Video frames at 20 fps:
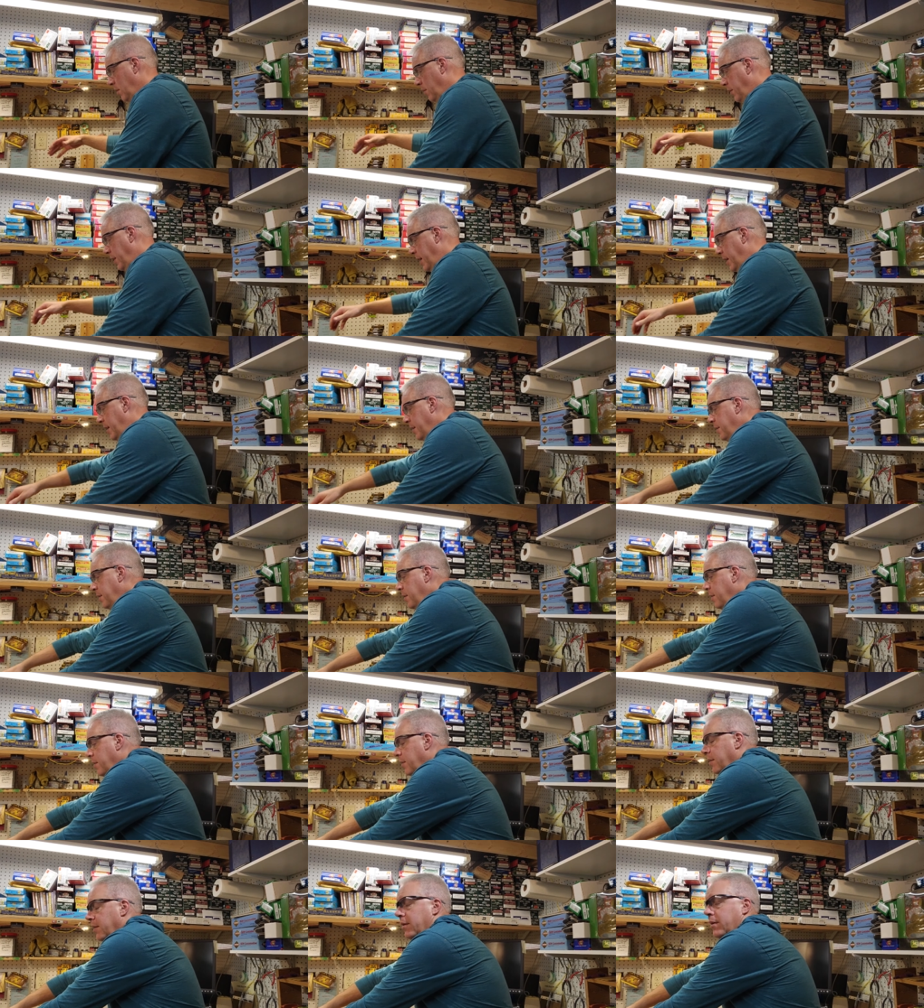Then,
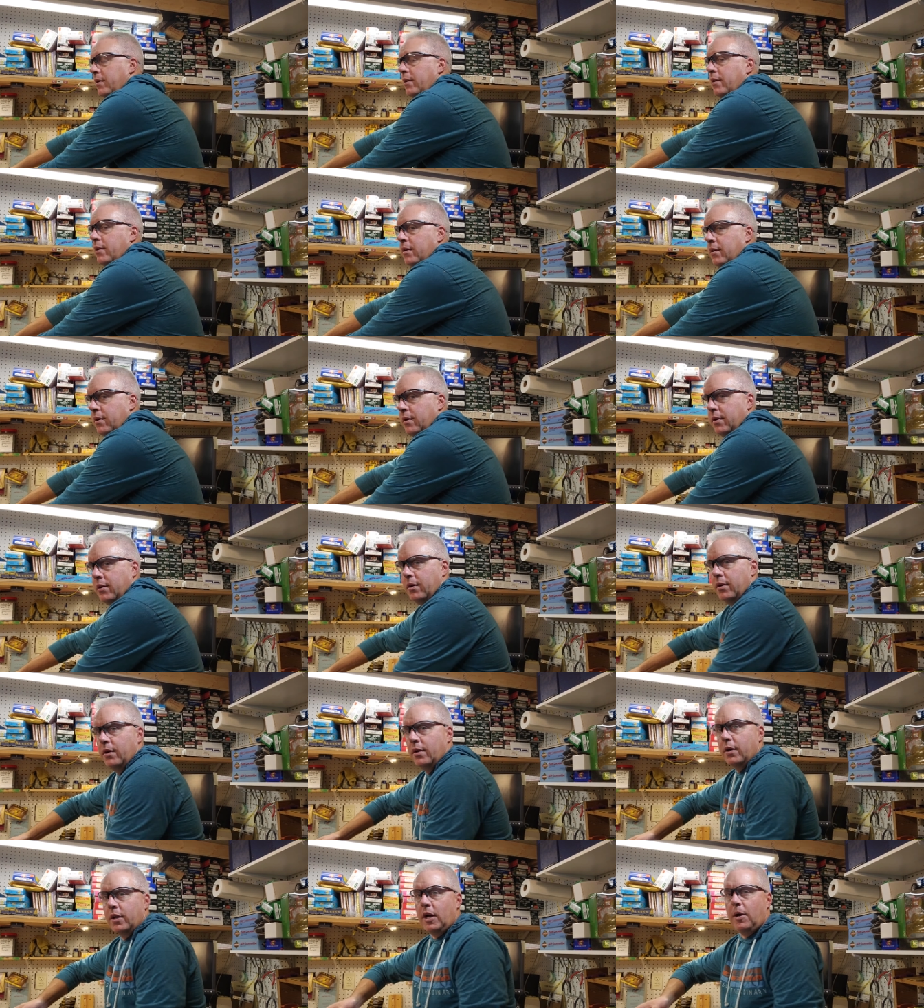
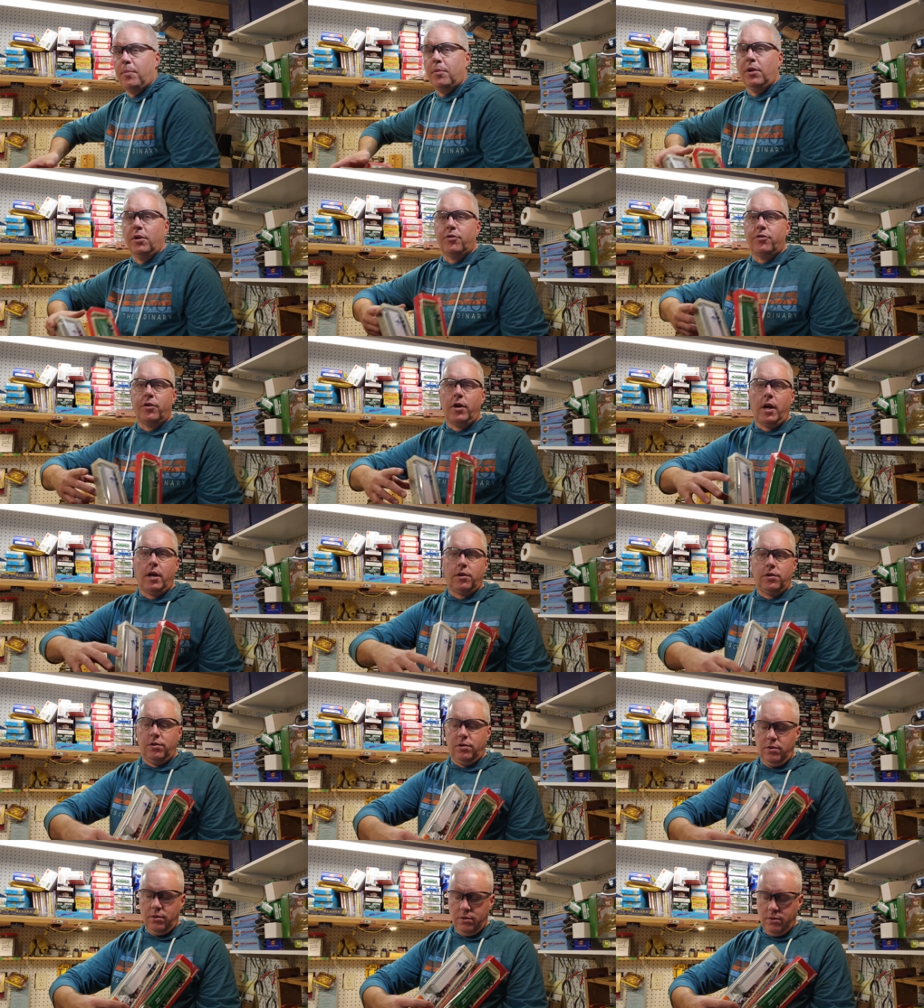a couple of
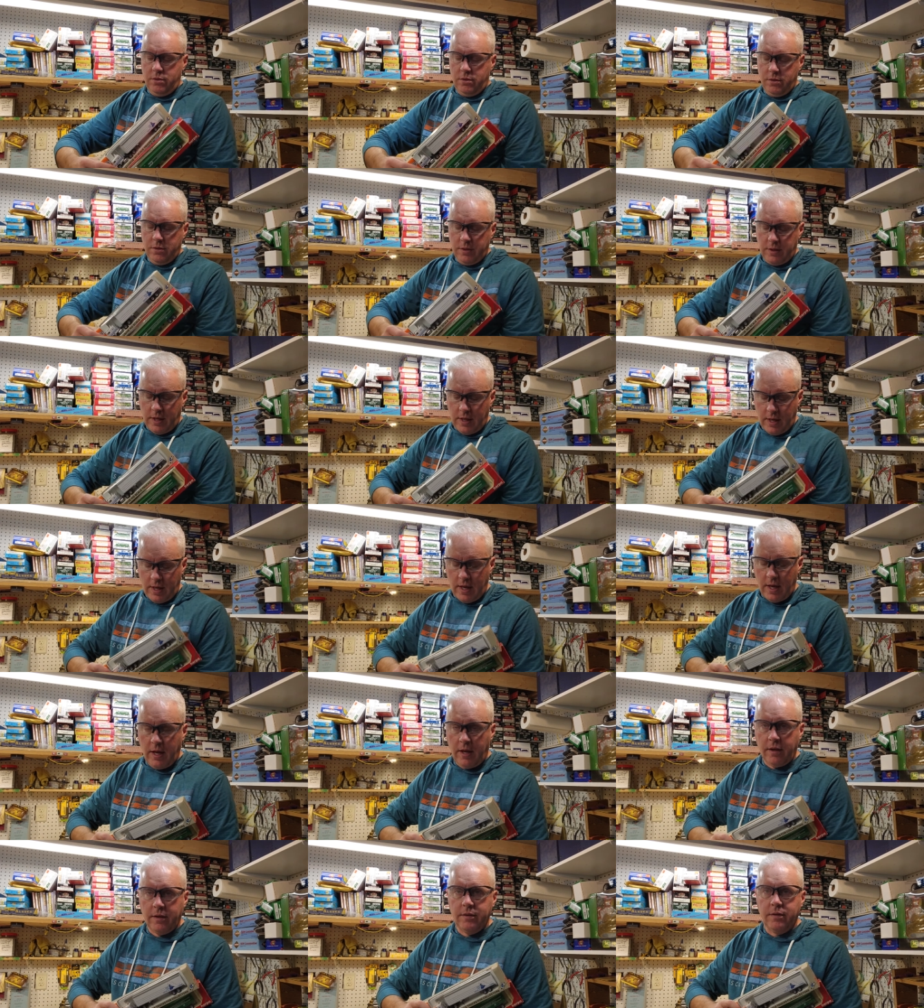trucks,
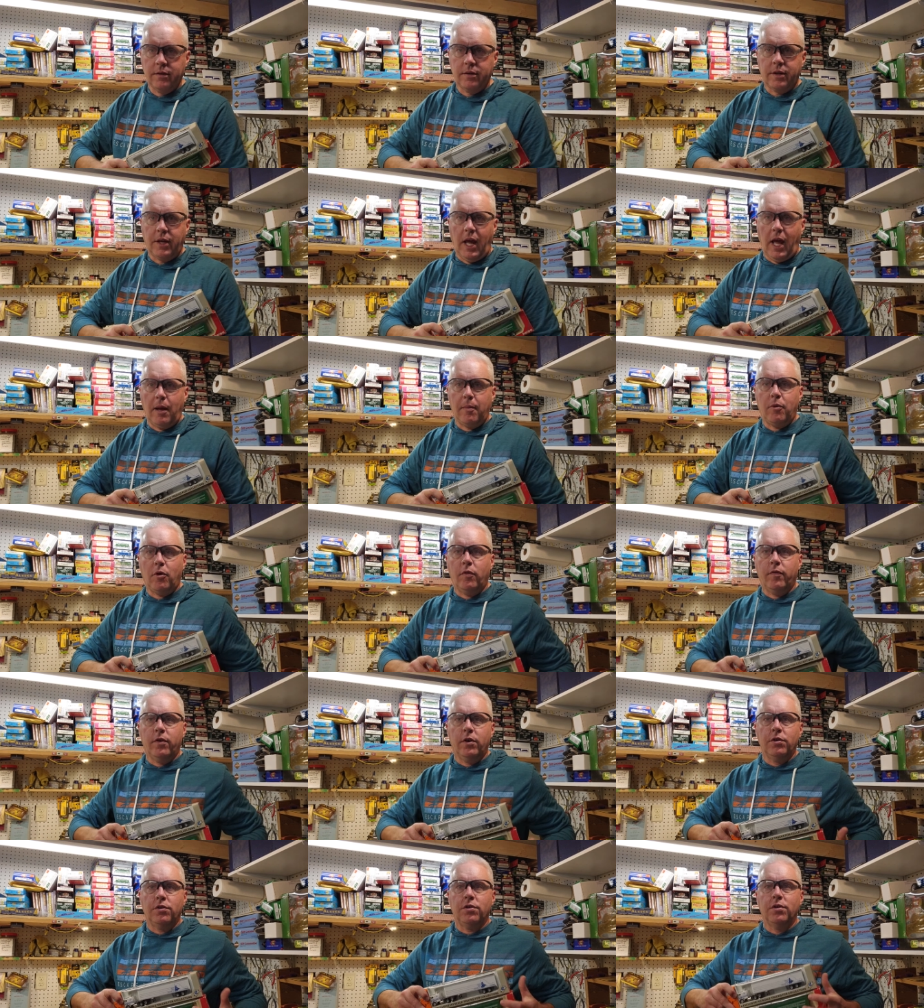uh, cab
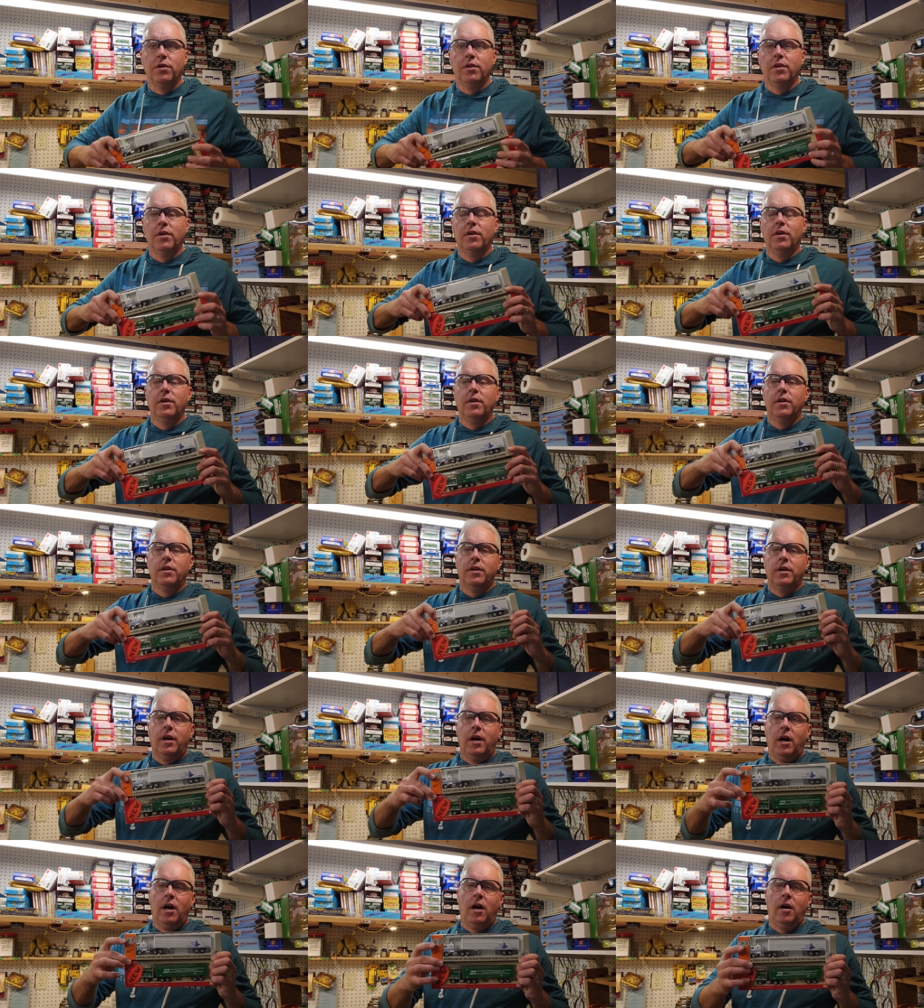overs,
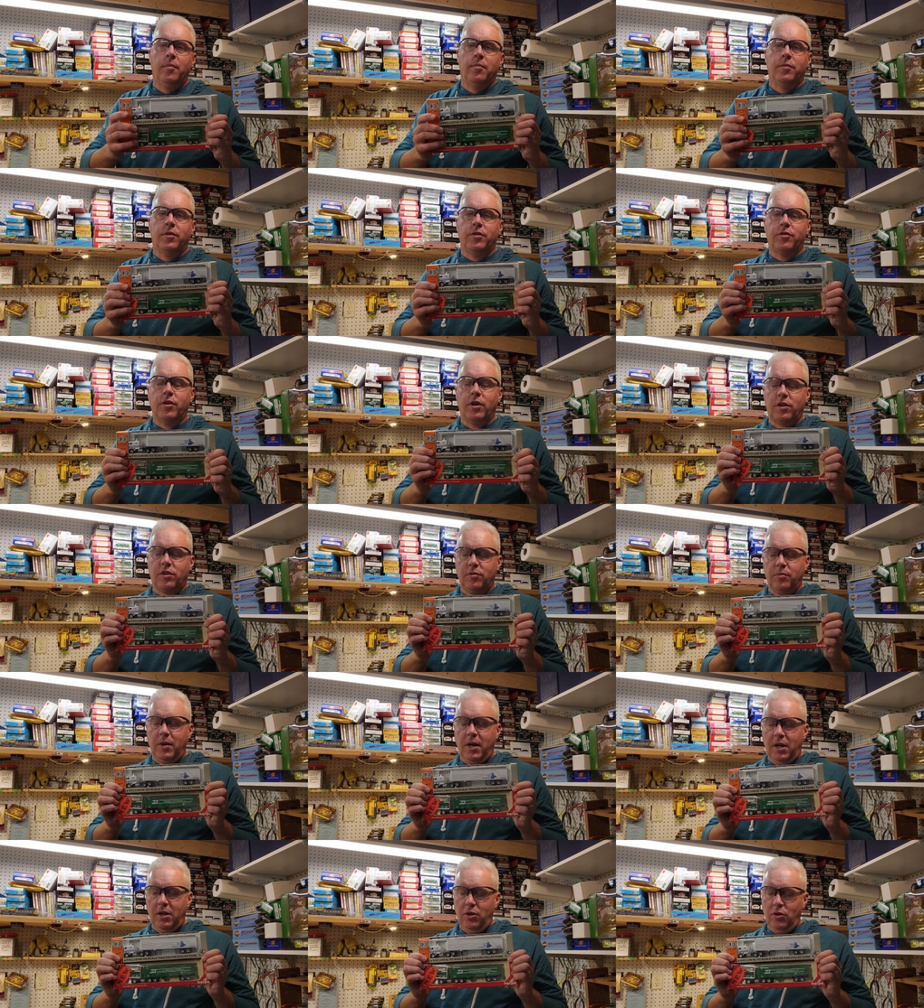um, the trucks of
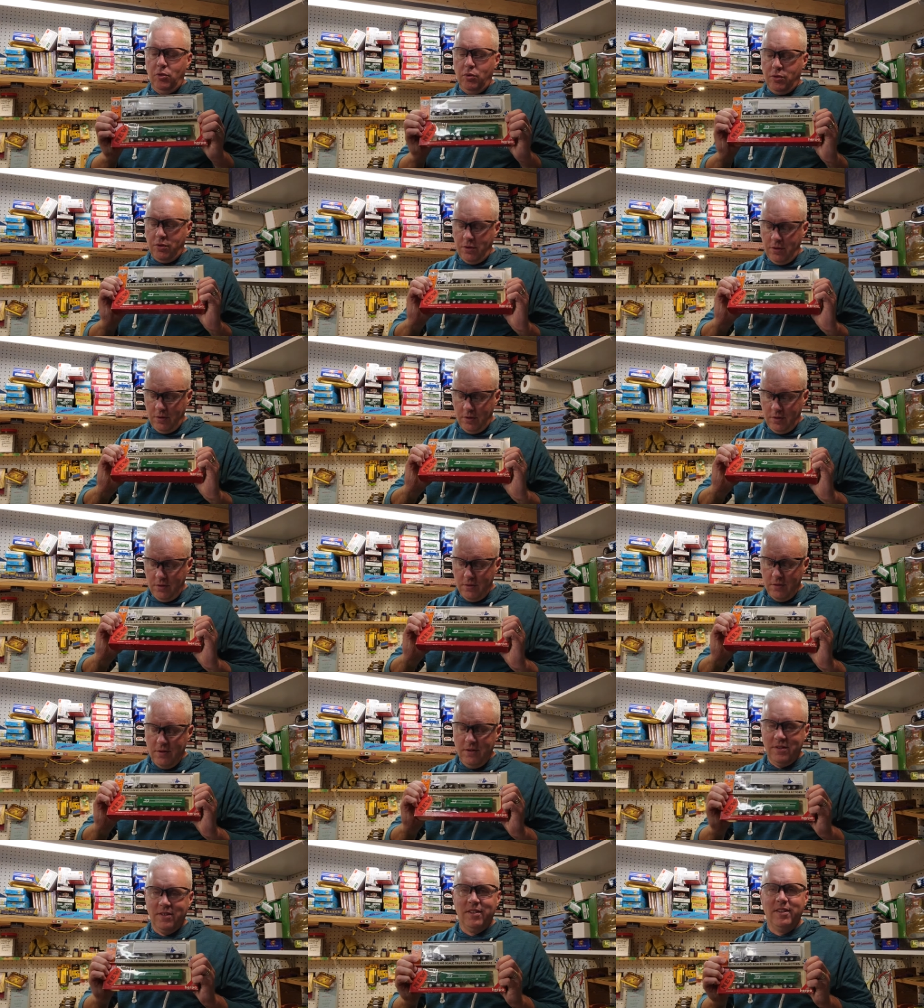my youth.
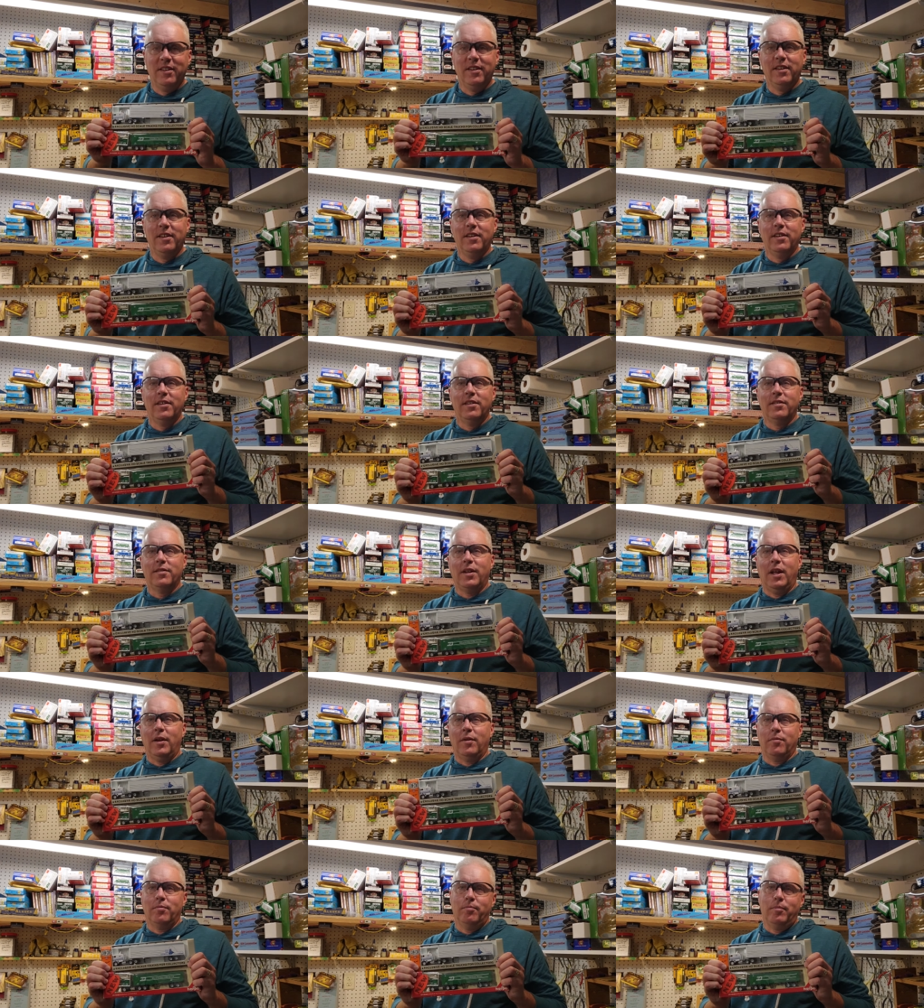
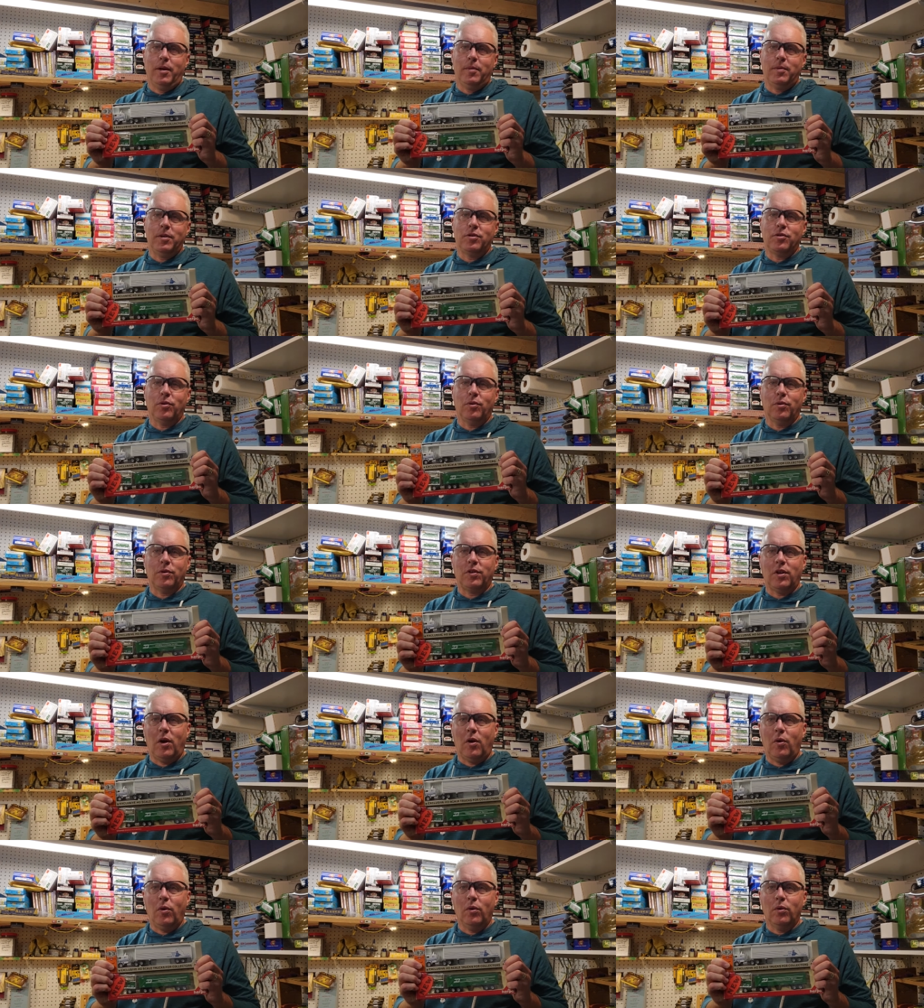That maybe shows
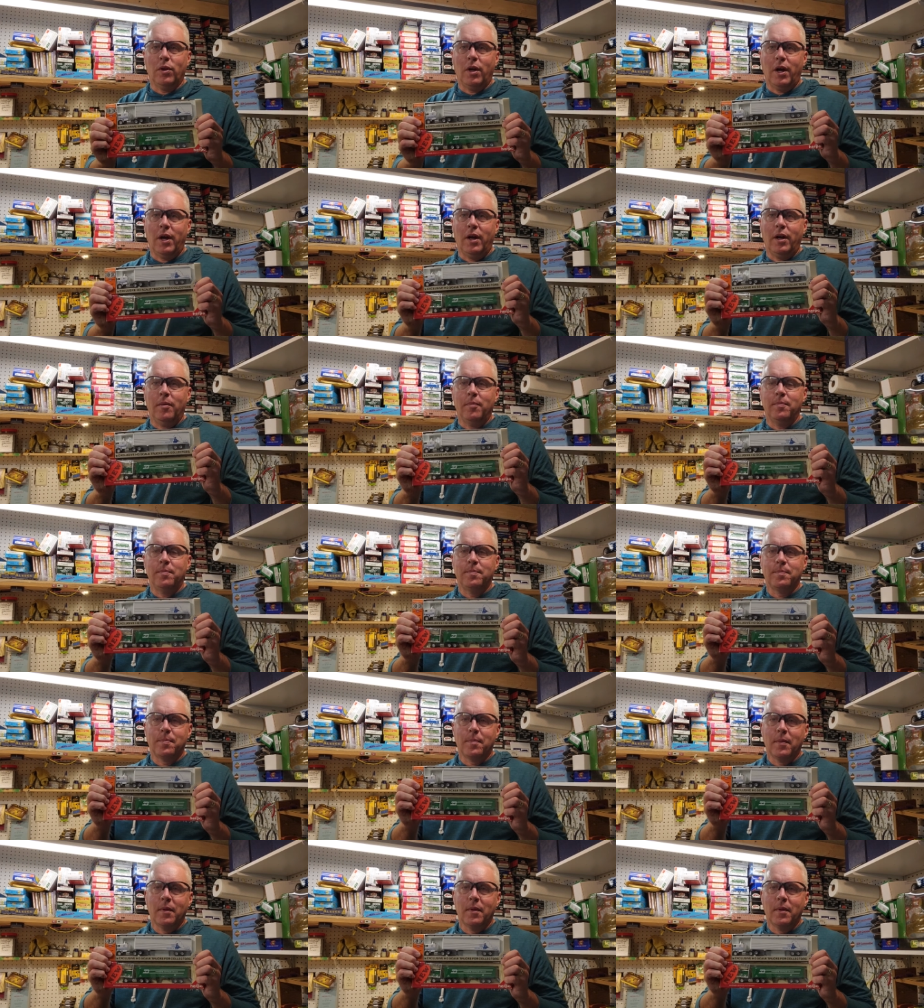how old I am.